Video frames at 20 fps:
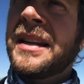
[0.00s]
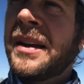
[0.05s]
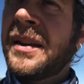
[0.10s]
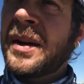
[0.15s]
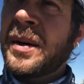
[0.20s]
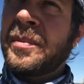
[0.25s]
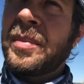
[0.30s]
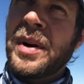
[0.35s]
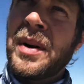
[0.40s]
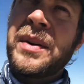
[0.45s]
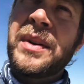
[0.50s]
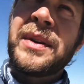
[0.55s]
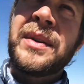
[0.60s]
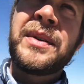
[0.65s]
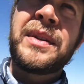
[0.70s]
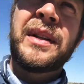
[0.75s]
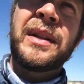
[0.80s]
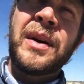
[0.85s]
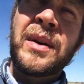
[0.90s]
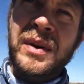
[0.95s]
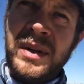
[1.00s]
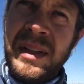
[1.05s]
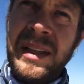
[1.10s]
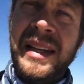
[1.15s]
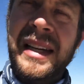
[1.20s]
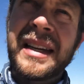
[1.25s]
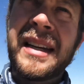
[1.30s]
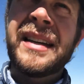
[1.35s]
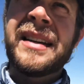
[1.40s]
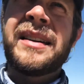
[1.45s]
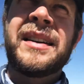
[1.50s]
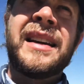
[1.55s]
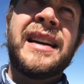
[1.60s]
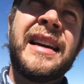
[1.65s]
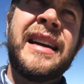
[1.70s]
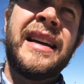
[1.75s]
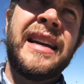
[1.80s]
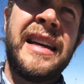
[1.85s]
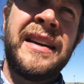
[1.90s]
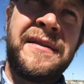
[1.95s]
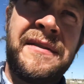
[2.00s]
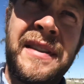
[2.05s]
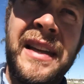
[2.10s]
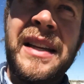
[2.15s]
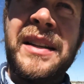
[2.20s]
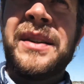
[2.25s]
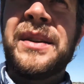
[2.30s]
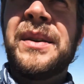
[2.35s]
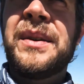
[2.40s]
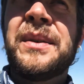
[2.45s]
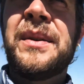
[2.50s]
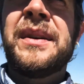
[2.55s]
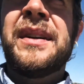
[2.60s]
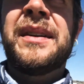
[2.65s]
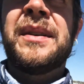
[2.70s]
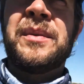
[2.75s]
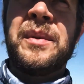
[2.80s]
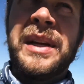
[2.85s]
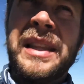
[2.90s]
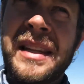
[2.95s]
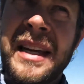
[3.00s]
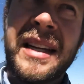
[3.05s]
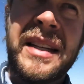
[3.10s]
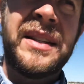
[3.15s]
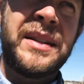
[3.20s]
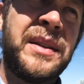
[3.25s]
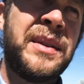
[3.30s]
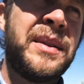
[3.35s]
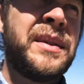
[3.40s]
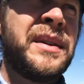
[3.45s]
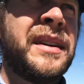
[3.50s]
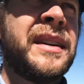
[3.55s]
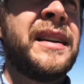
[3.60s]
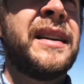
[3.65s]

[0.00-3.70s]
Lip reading: their produce locally, if they do, when they do.